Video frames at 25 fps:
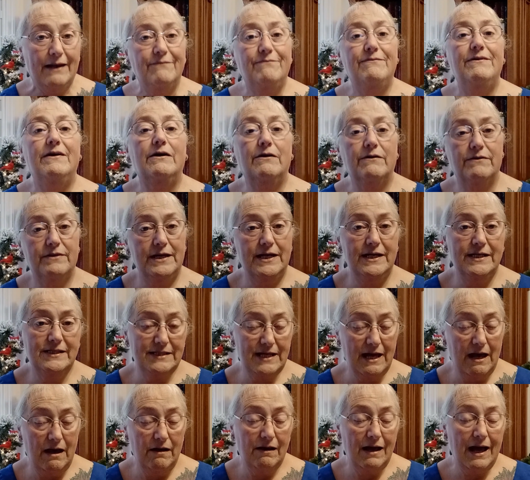to figure
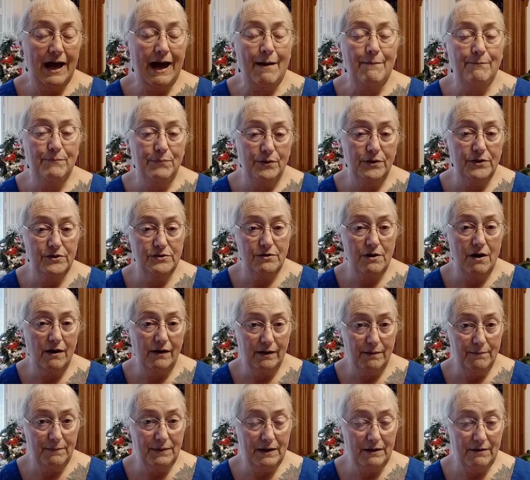things out. I'm pretty sure I'll
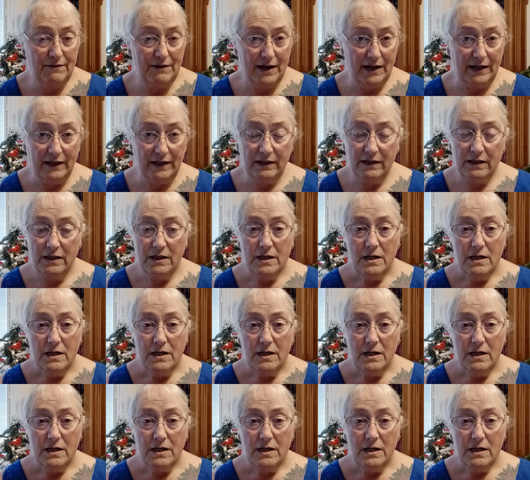get better at it.